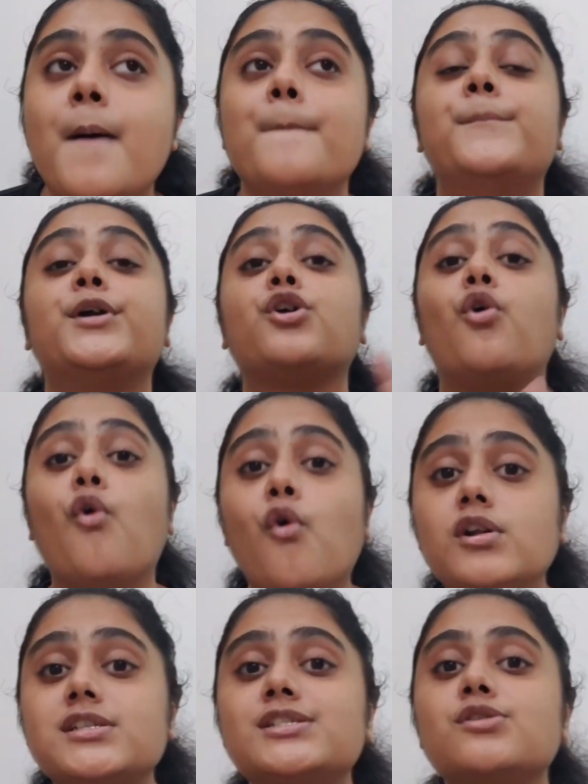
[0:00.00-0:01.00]
but
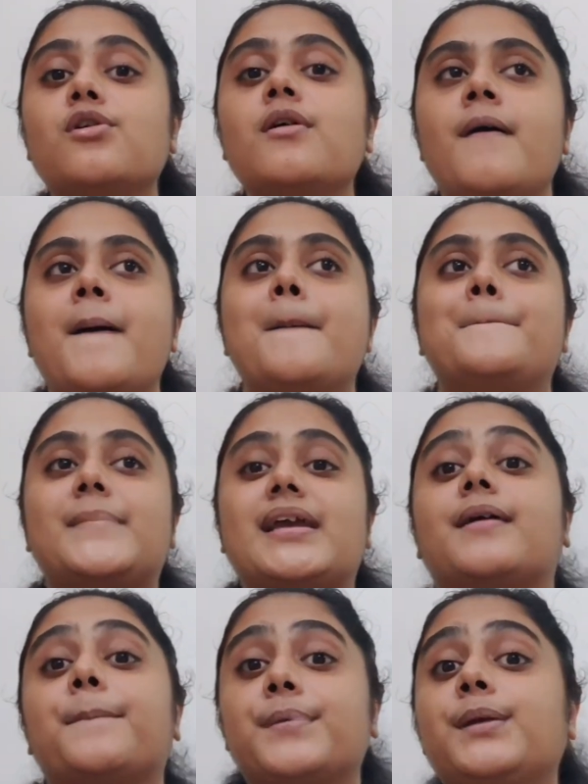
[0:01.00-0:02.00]
also
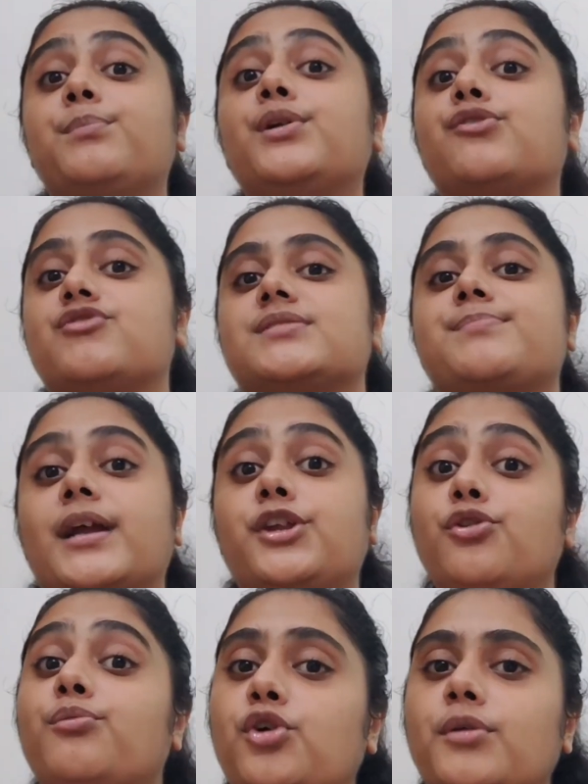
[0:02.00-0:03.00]
make people respect
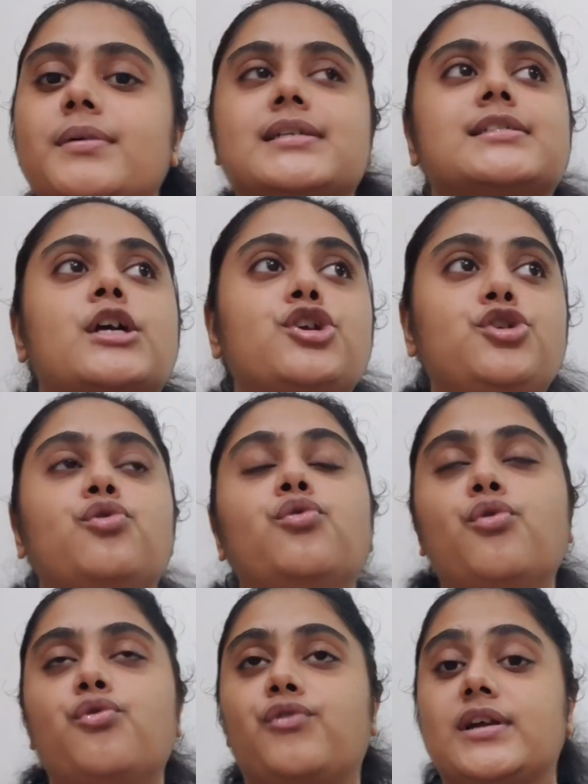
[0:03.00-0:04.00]
you more because
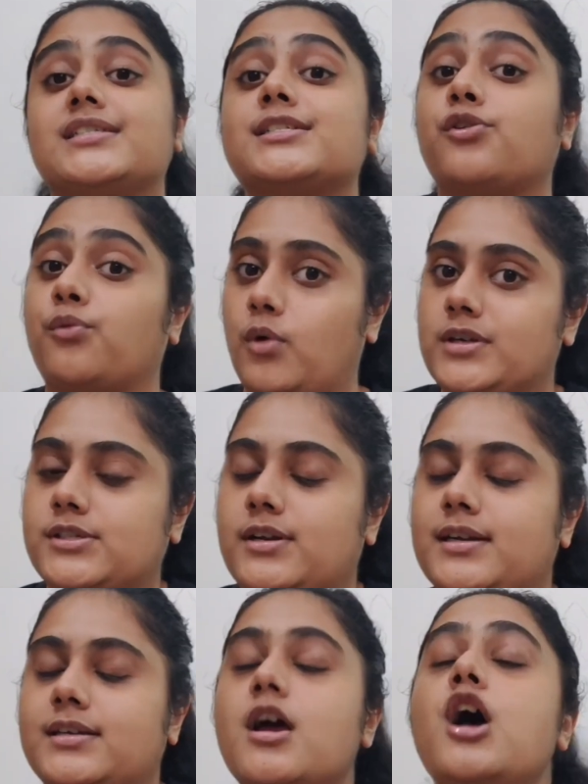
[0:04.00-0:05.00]
you raised your voice on
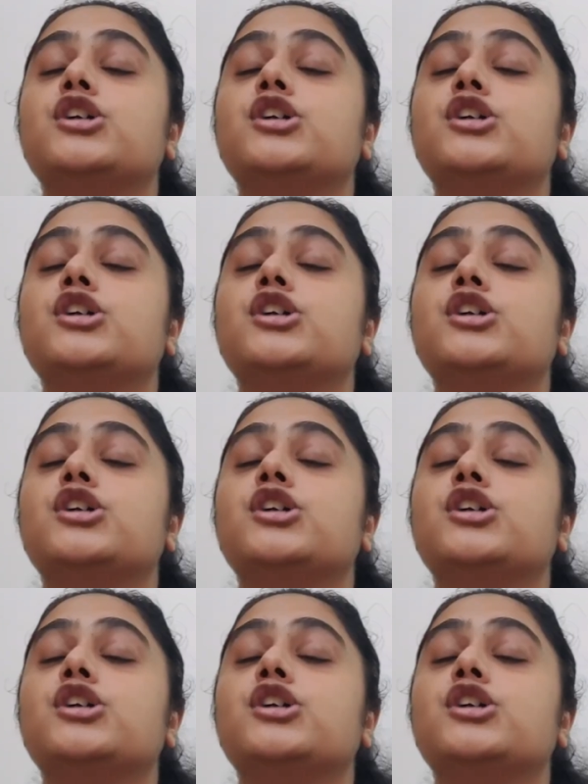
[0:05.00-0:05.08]
it.